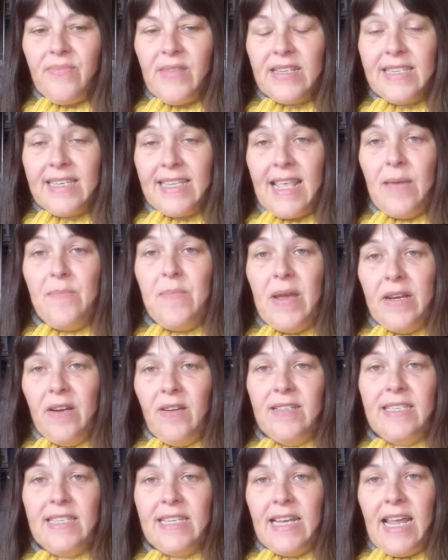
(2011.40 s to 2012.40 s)
So that meant
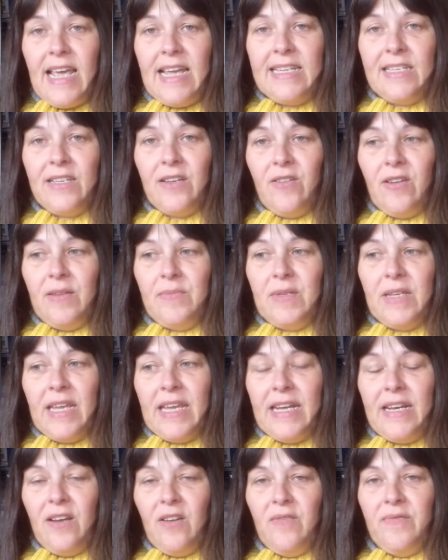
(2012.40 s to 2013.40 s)
I still had time to
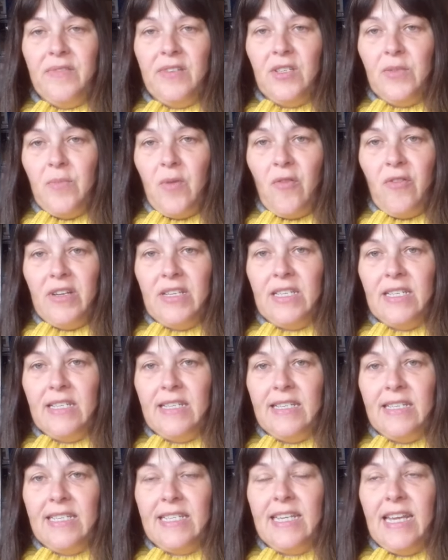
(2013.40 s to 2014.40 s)
get over to
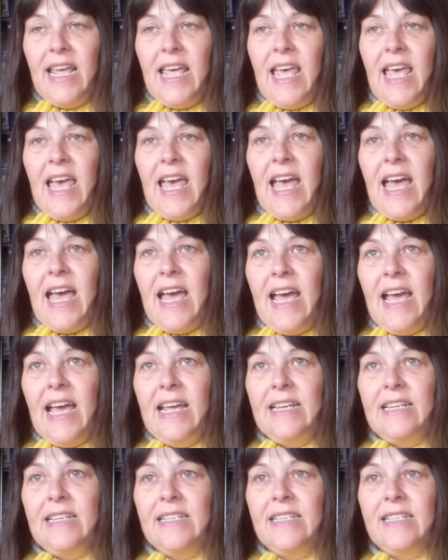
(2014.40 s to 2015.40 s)
Morrison's
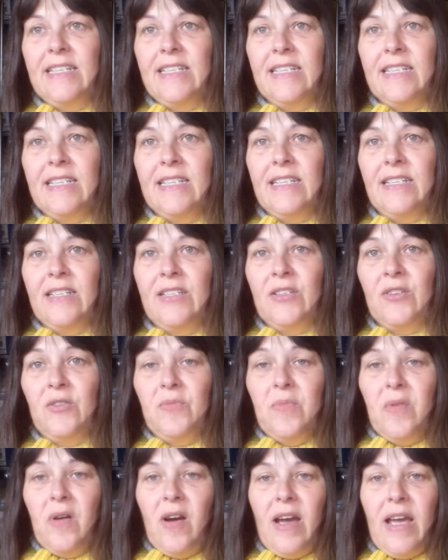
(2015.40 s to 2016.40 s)
and do
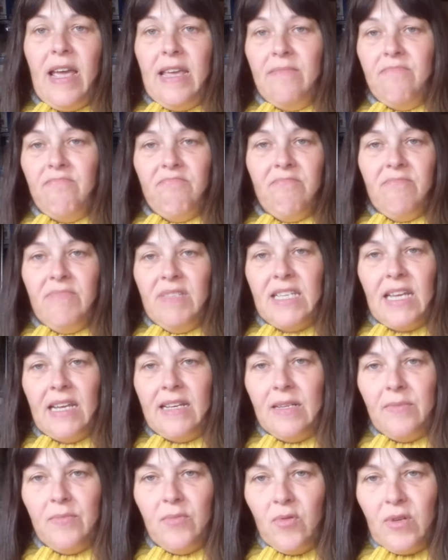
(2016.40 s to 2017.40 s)
my
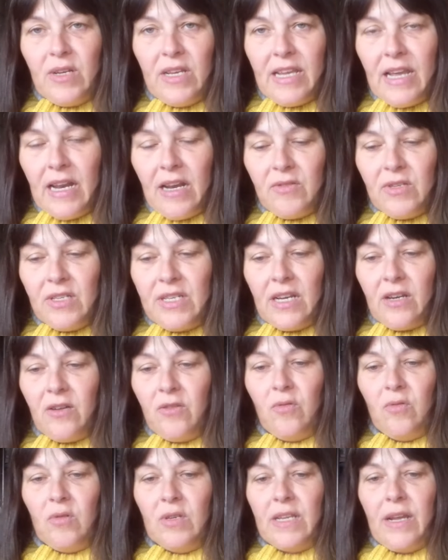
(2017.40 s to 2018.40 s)
Sunday morning yellow sticker
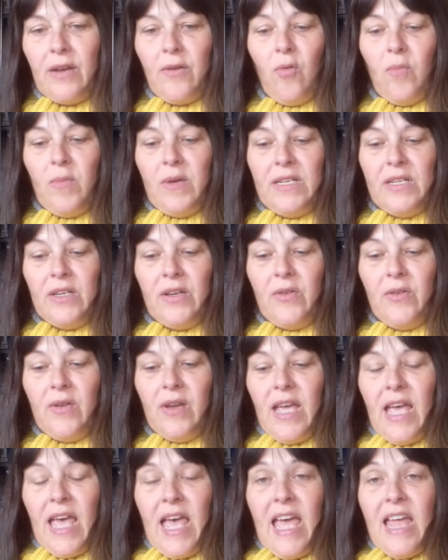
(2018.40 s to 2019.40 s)
haul as I normally do.
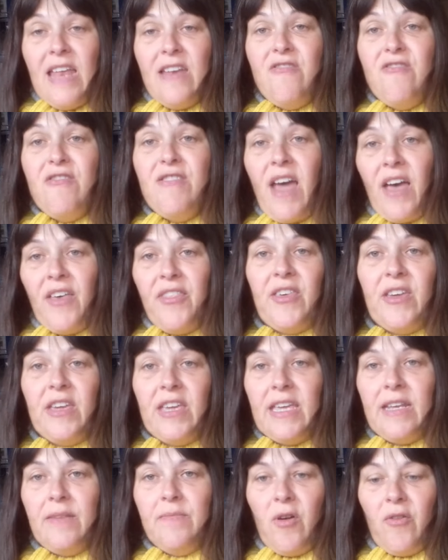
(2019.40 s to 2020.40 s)

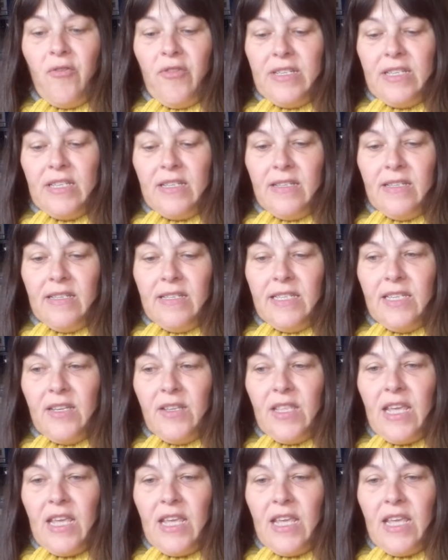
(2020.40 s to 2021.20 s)
Nothing in Morrison's.